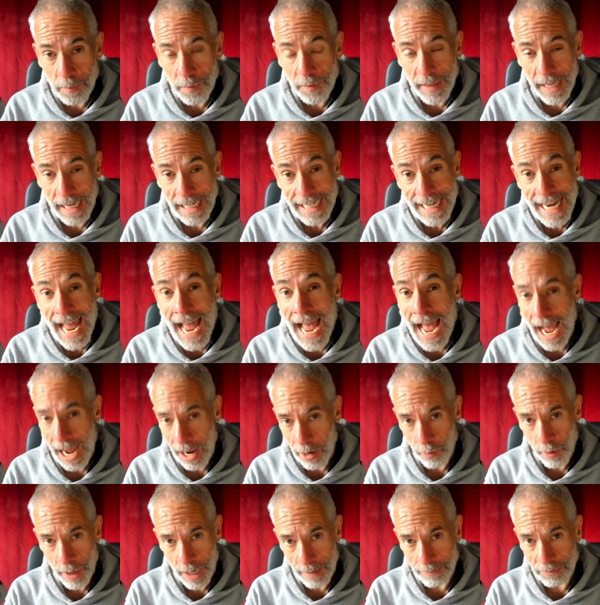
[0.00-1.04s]
thing
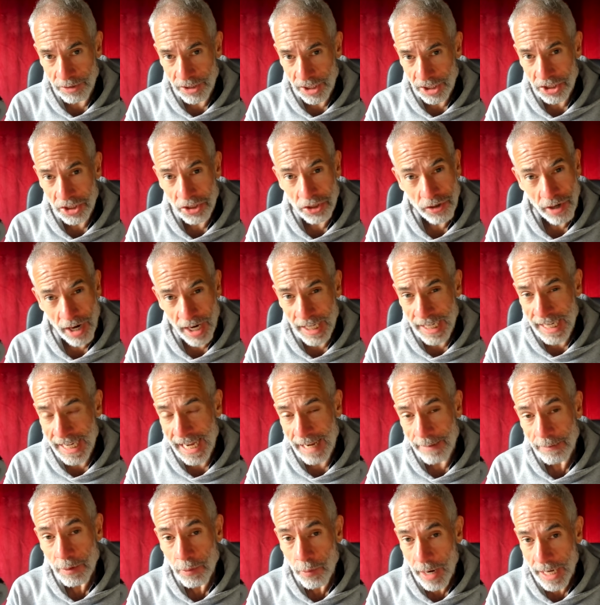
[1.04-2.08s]
now when I'm just trying to
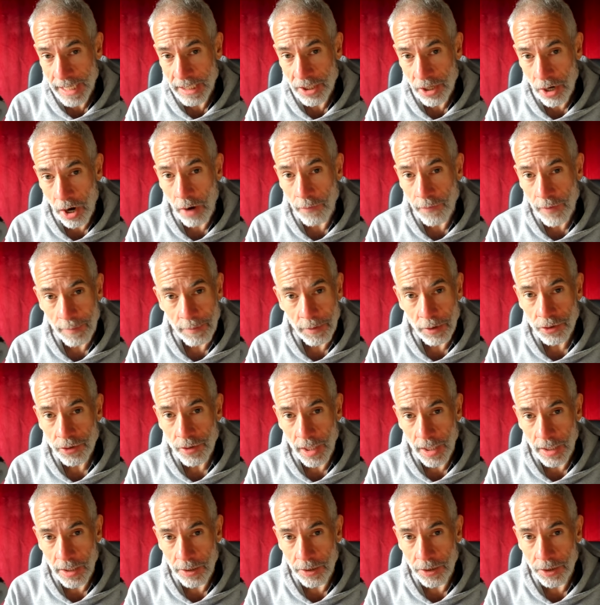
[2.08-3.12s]
keep the weight off. I'm not
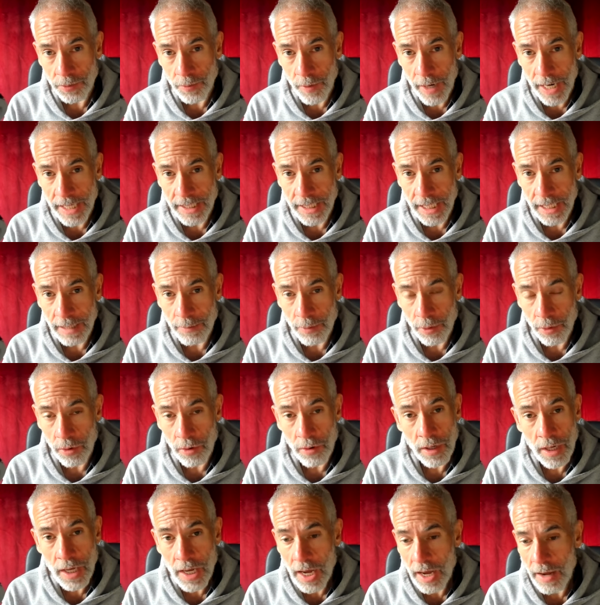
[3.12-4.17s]
trying to lose weight anymore.